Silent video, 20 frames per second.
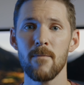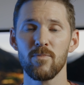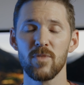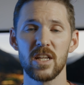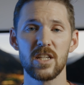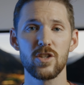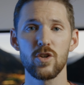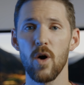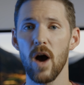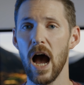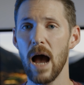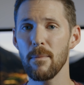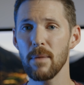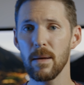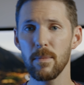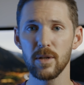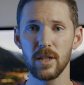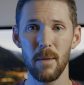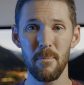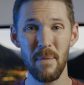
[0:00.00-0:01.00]
And so I'm
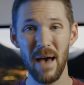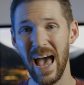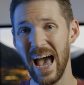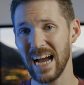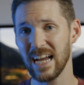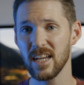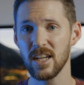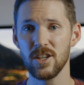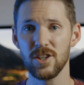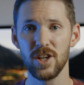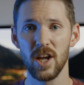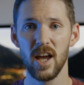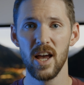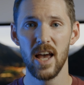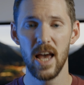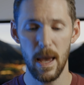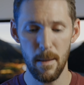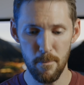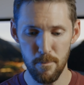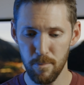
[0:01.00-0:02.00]
able to package
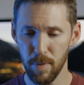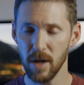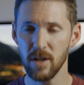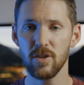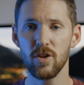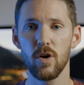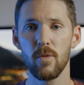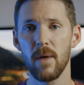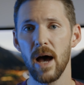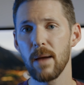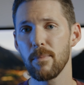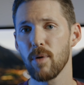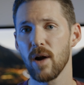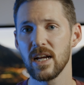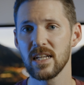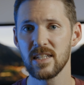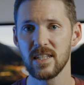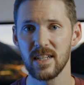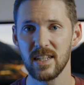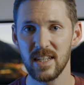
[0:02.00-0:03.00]
and bundle my
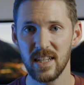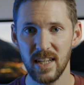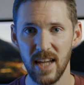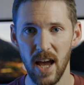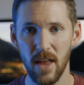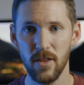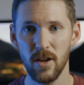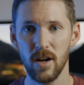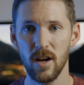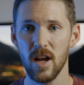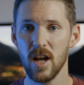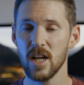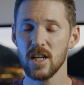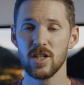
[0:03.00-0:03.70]
pricing together.